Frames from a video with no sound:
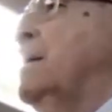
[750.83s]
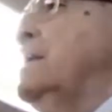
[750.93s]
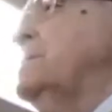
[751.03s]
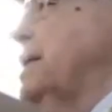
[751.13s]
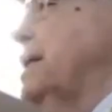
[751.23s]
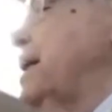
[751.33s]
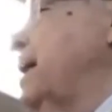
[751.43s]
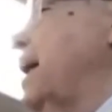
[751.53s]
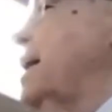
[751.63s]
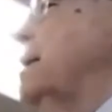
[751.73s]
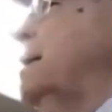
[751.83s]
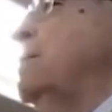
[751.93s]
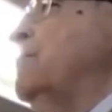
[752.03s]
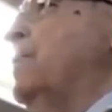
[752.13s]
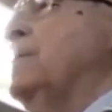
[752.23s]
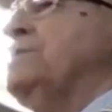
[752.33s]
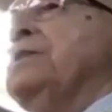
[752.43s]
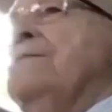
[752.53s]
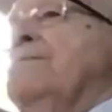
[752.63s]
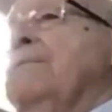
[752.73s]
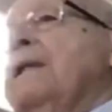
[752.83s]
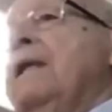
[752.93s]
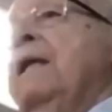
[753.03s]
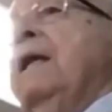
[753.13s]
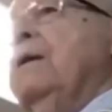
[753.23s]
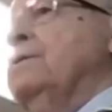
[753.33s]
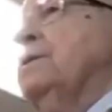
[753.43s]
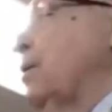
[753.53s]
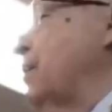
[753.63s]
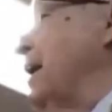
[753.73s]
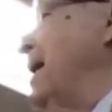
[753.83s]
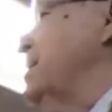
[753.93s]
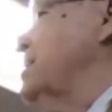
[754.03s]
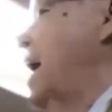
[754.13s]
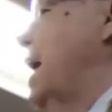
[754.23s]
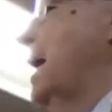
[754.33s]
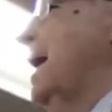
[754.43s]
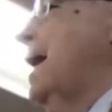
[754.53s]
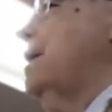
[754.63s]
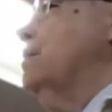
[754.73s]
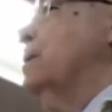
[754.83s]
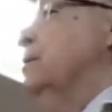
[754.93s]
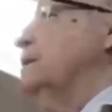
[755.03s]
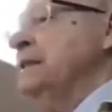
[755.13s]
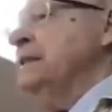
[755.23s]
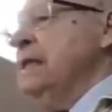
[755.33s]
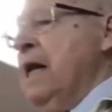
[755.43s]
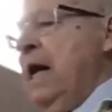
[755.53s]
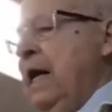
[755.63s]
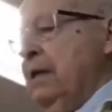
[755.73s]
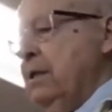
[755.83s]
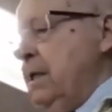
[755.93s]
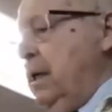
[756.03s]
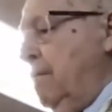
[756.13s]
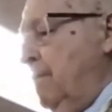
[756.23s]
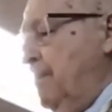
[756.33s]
sin and death, puts him so that he's not able. And uh,